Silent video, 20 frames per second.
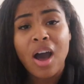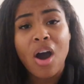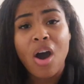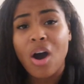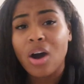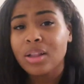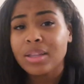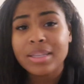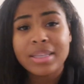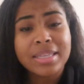
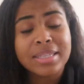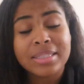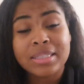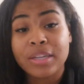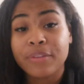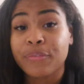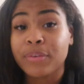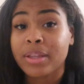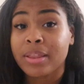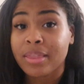all of these
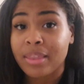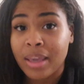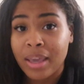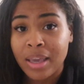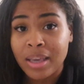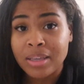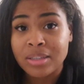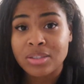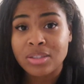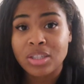different
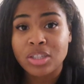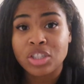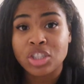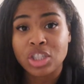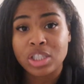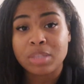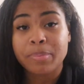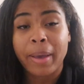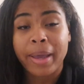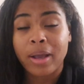things
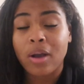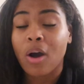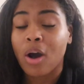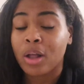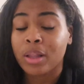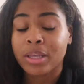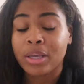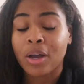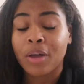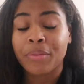just by
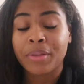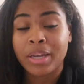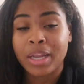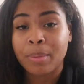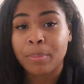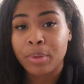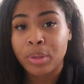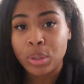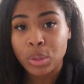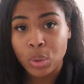calling on the
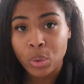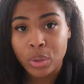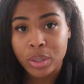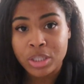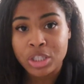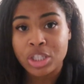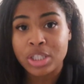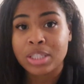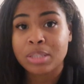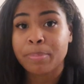name of the Lord,
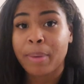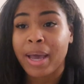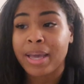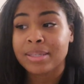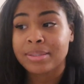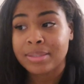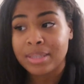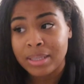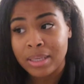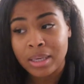just by
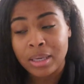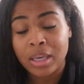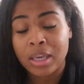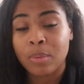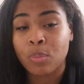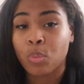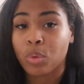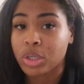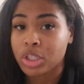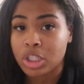seeking
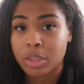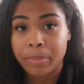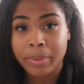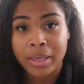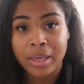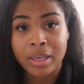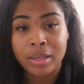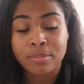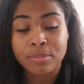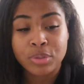Him, worshiping
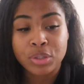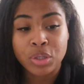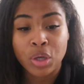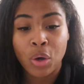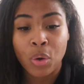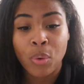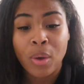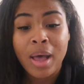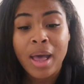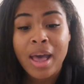Him.
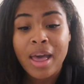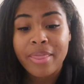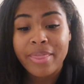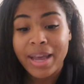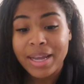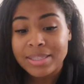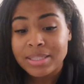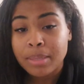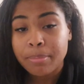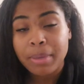So that's a